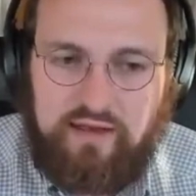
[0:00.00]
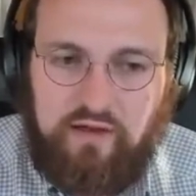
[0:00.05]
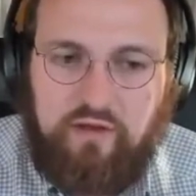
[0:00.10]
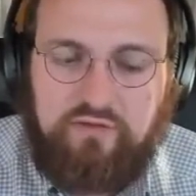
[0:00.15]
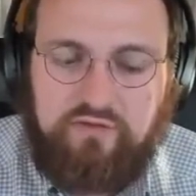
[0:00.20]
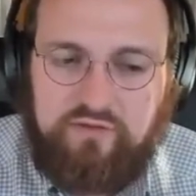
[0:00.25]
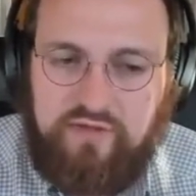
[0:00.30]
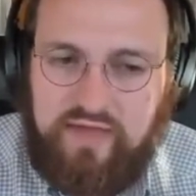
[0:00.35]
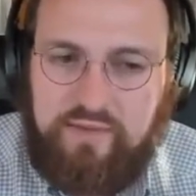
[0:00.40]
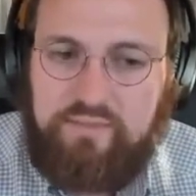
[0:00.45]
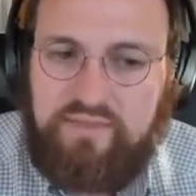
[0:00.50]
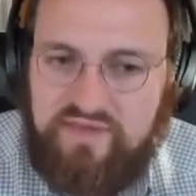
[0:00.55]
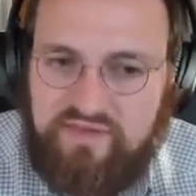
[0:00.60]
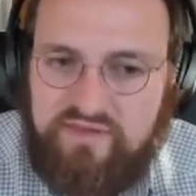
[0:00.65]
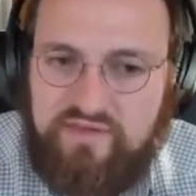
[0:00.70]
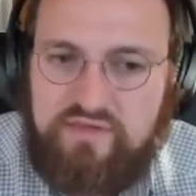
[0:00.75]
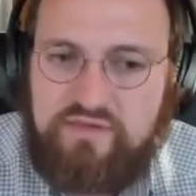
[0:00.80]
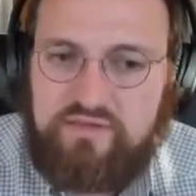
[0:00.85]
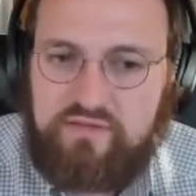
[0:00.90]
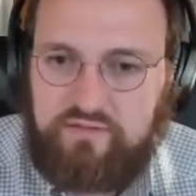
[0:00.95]
also
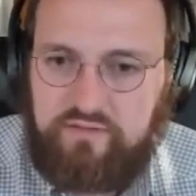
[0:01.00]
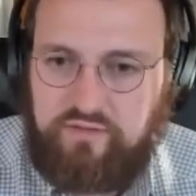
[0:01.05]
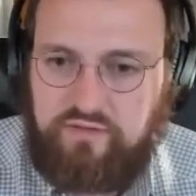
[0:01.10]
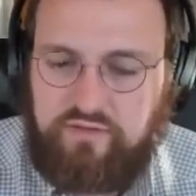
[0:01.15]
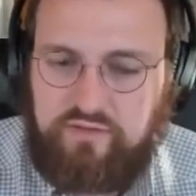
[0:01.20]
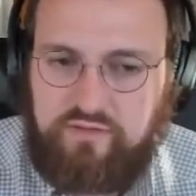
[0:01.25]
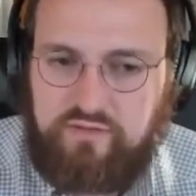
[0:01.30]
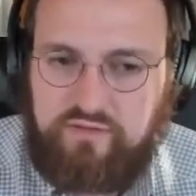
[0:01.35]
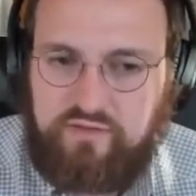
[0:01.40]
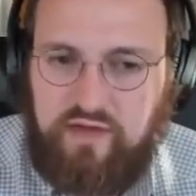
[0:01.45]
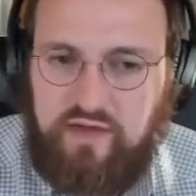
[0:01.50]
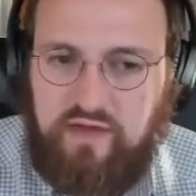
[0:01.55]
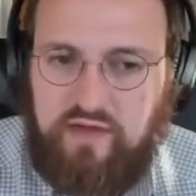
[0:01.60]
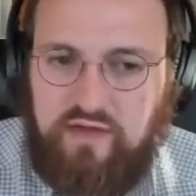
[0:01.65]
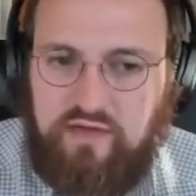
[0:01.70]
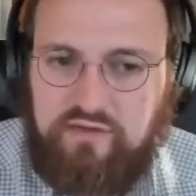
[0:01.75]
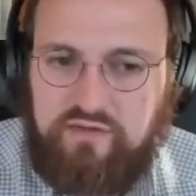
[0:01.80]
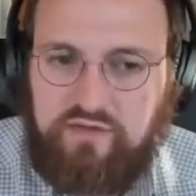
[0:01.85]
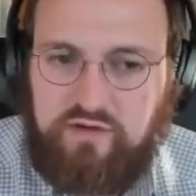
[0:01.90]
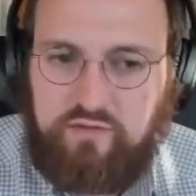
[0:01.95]
MPC solutions.
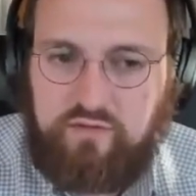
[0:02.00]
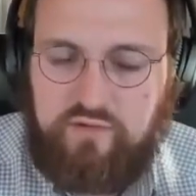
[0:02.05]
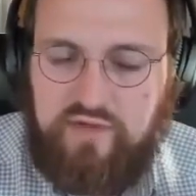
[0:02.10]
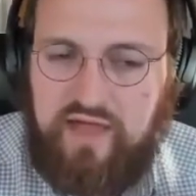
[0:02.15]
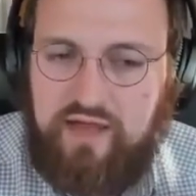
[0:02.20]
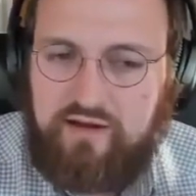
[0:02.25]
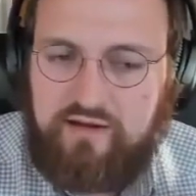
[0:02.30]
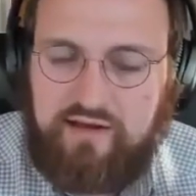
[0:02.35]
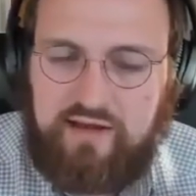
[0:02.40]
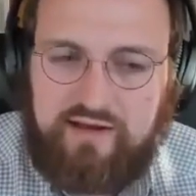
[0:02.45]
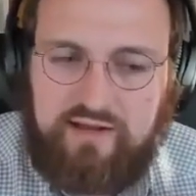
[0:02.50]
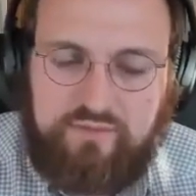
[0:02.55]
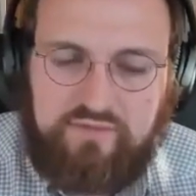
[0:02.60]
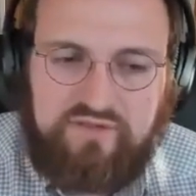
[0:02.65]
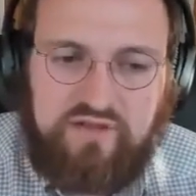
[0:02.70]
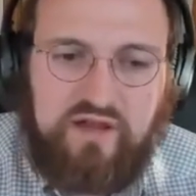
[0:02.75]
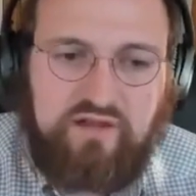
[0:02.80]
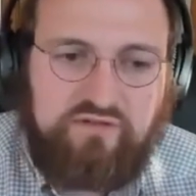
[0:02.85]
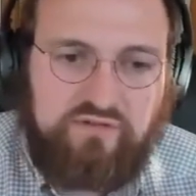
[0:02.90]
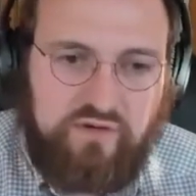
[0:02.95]
So we had a guy named
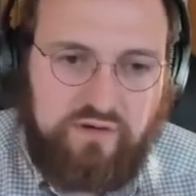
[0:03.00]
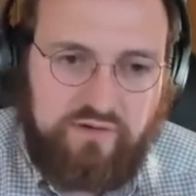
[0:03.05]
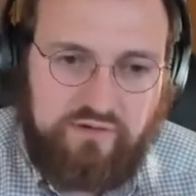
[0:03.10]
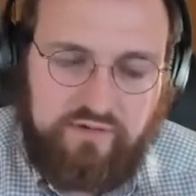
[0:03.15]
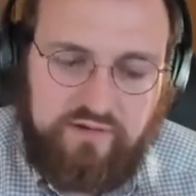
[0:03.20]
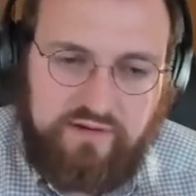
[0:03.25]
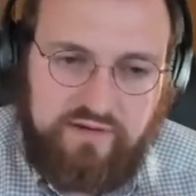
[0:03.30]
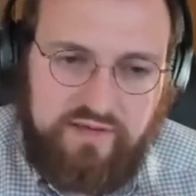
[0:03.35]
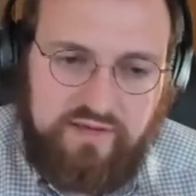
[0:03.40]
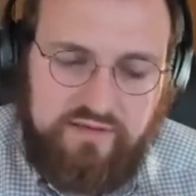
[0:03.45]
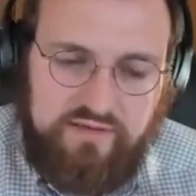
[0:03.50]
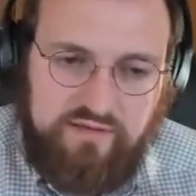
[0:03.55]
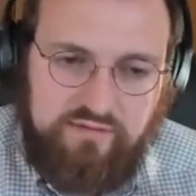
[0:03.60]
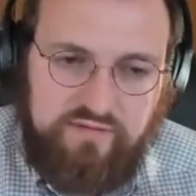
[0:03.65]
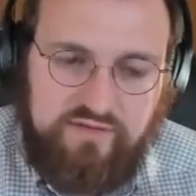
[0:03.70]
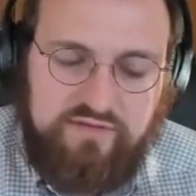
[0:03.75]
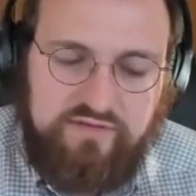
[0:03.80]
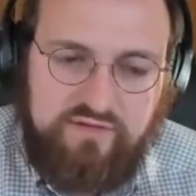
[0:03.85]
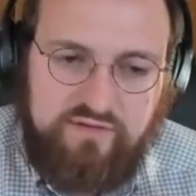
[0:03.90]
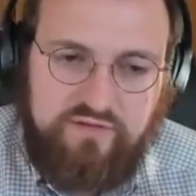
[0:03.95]
Sandro, and he's a
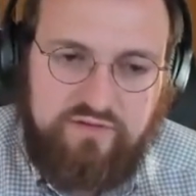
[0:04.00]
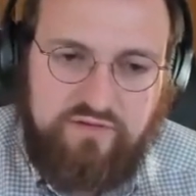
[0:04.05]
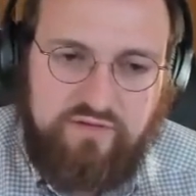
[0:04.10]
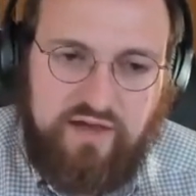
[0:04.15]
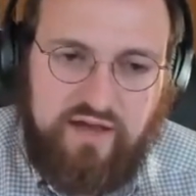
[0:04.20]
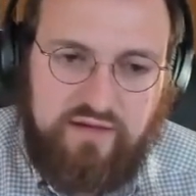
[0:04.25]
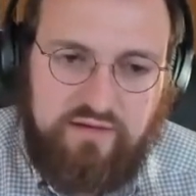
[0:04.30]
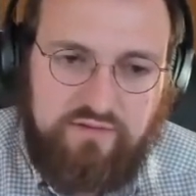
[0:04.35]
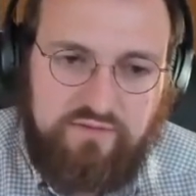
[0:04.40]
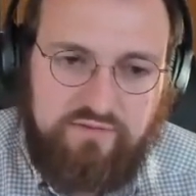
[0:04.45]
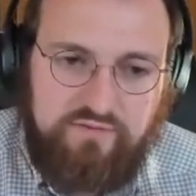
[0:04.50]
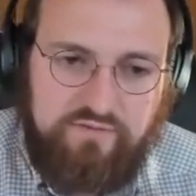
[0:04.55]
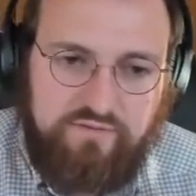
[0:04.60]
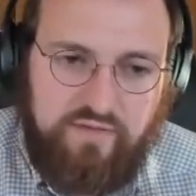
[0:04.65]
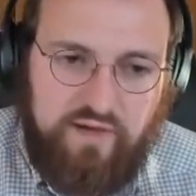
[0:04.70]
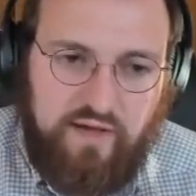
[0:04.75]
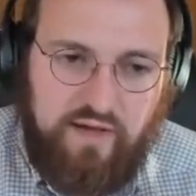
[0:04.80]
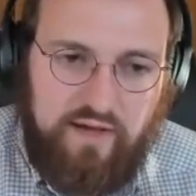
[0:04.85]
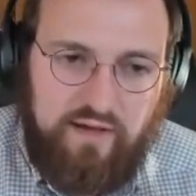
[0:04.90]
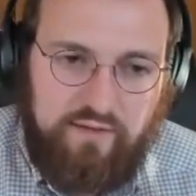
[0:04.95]
researcher out of
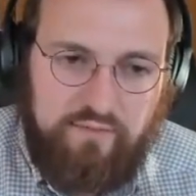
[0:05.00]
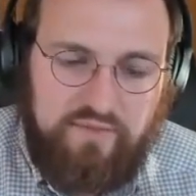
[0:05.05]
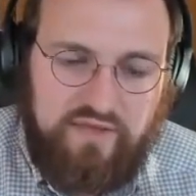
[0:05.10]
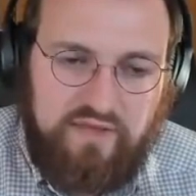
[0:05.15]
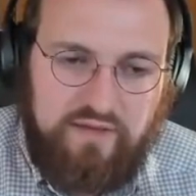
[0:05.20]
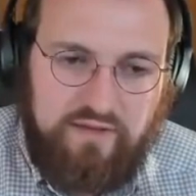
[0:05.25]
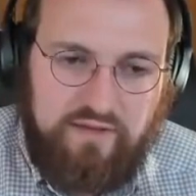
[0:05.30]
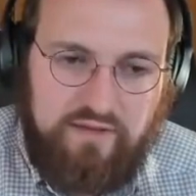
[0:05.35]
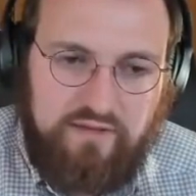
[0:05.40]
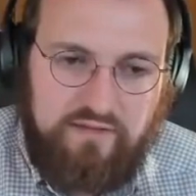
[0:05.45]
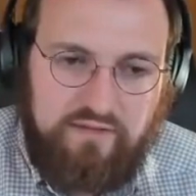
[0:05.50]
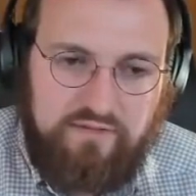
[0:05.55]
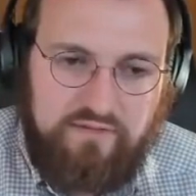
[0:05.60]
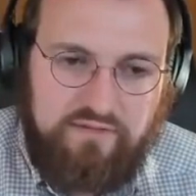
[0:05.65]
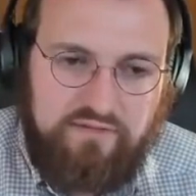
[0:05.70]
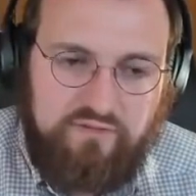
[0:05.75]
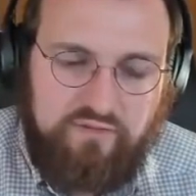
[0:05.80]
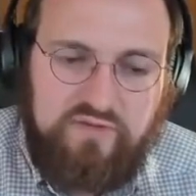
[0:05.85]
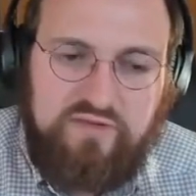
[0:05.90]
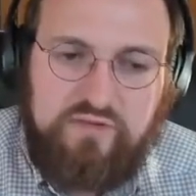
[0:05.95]
um, uh,
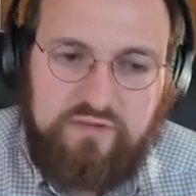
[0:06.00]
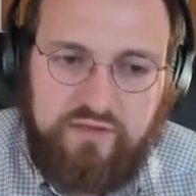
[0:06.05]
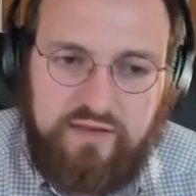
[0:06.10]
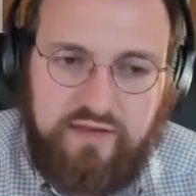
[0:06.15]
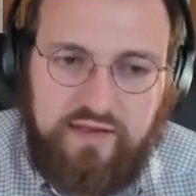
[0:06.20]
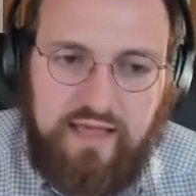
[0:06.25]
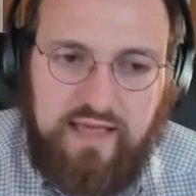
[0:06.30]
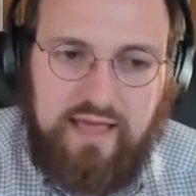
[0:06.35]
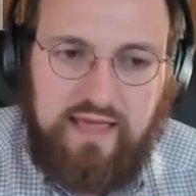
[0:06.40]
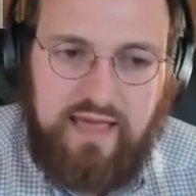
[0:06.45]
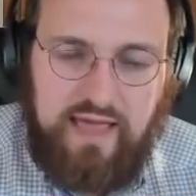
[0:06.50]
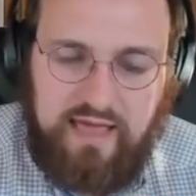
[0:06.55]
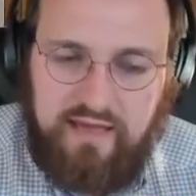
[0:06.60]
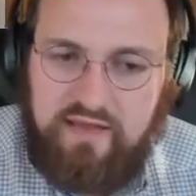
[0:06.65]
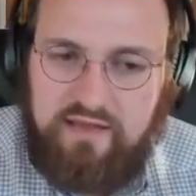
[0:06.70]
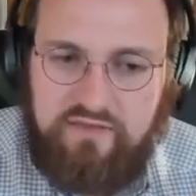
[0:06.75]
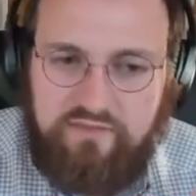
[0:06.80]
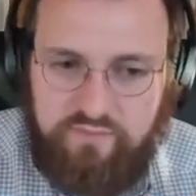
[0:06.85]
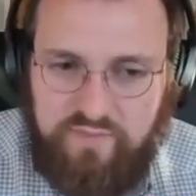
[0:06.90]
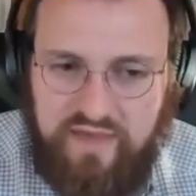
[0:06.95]
Switzerland, and
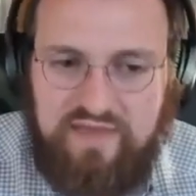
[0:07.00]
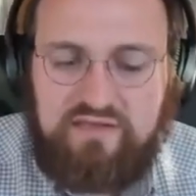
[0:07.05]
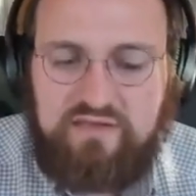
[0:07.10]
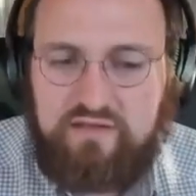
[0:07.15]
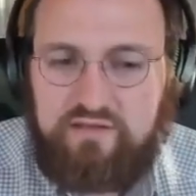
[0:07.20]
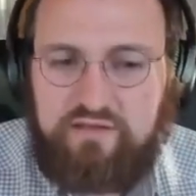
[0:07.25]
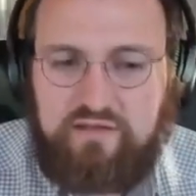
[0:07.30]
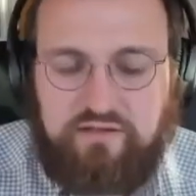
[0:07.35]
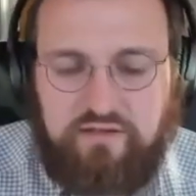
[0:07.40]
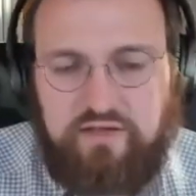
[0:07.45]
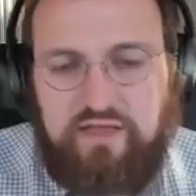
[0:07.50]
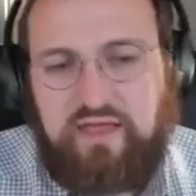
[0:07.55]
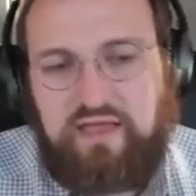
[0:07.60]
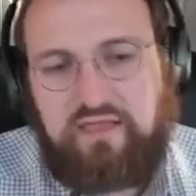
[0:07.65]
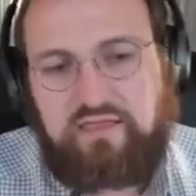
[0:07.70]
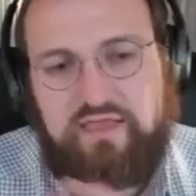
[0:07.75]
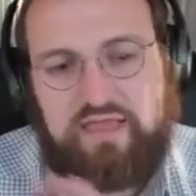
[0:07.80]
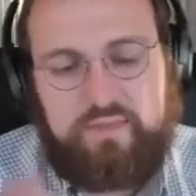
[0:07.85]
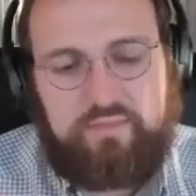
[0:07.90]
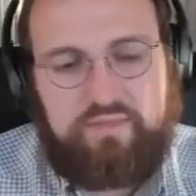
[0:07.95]
he's basically looking
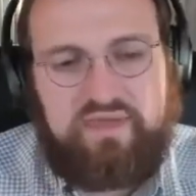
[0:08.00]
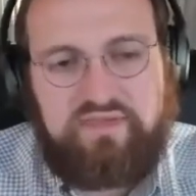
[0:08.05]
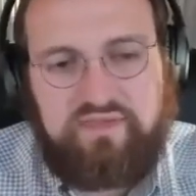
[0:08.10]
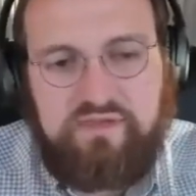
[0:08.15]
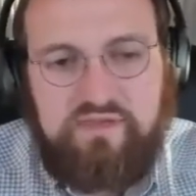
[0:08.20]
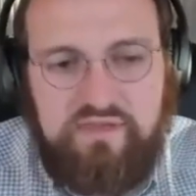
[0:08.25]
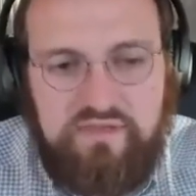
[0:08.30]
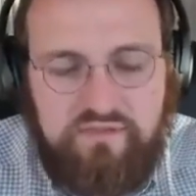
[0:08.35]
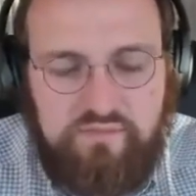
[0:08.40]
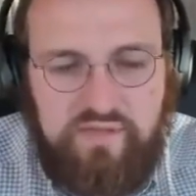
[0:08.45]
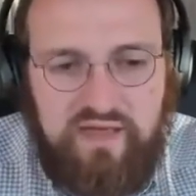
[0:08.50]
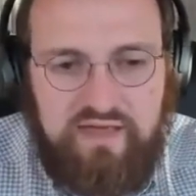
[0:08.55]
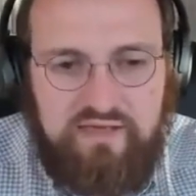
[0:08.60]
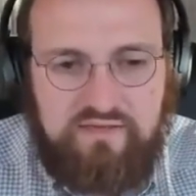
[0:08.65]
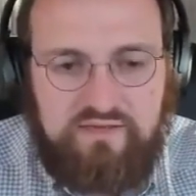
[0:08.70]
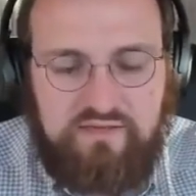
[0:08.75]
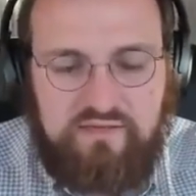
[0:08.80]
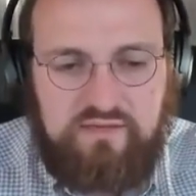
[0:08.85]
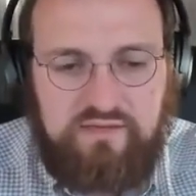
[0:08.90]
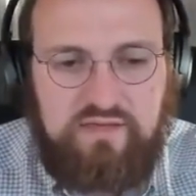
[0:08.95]
at the MPC
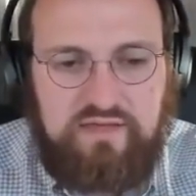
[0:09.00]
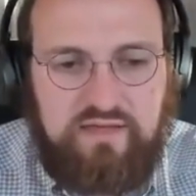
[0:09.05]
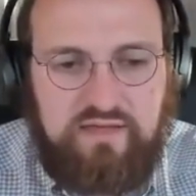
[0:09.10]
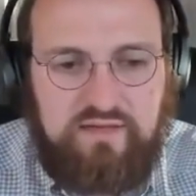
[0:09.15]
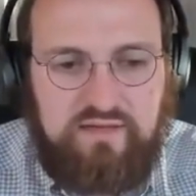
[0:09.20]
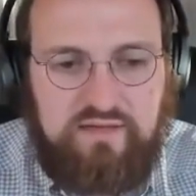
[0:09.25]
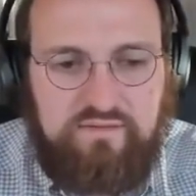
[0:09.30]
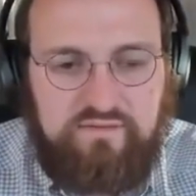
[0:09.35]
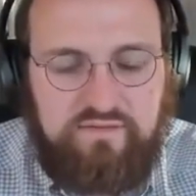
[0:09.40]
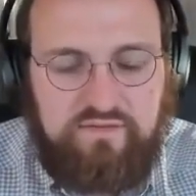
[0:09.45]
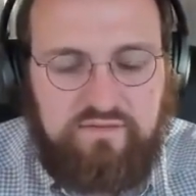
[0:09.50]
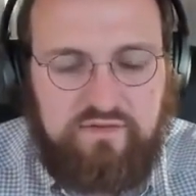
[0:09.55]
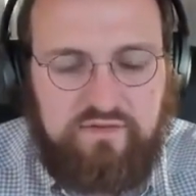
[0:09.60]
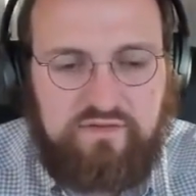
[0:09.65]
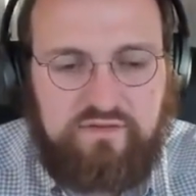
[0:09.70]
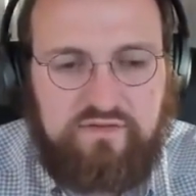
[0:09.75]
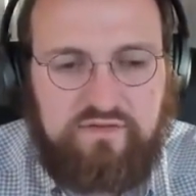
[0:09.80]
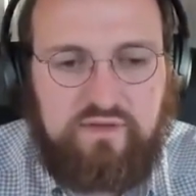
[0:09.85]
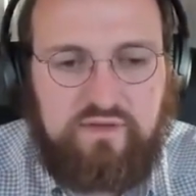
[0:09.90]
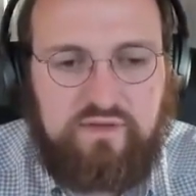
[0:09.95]
space and seeing if
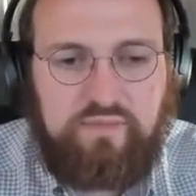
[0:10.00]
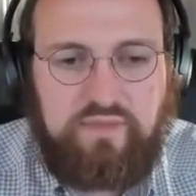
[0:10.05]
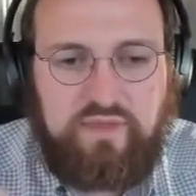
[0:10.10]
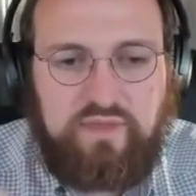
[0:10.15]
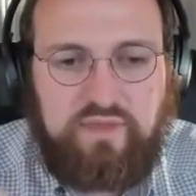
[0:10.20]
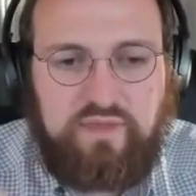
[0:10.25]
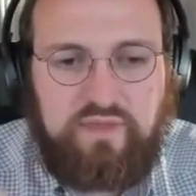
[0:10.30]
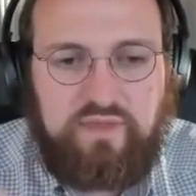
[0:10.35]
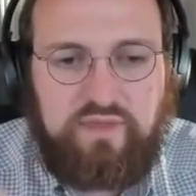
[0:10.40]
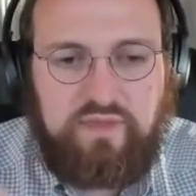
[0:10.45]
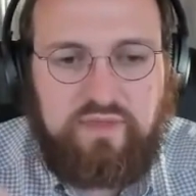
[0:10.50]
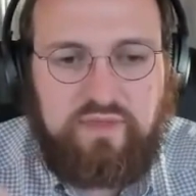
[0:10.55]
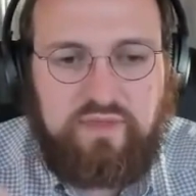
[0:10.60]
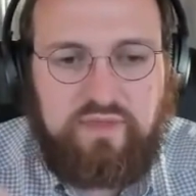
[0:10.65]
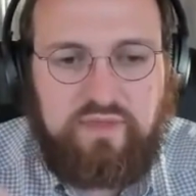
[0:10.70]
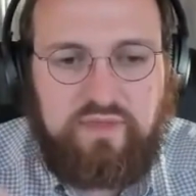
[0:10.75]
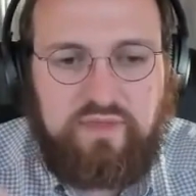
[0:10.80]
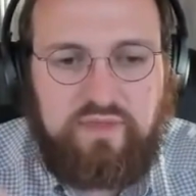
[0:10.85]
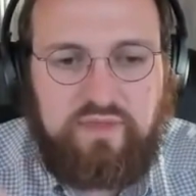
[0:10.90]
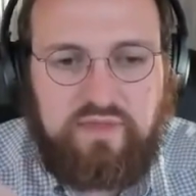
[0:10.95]
there's something we can
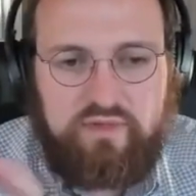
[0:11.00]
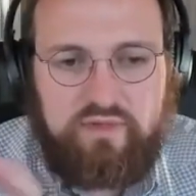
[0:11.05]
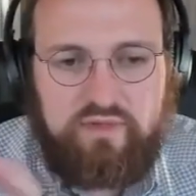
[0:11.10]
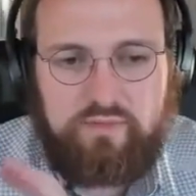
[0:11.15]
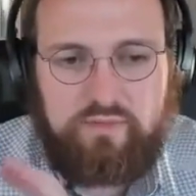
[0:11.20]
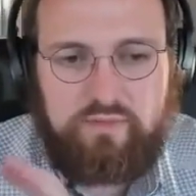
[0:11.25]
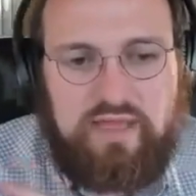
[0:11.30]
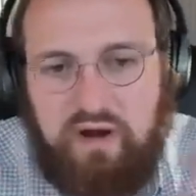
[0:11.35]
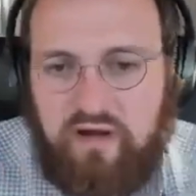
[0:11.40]
bring in.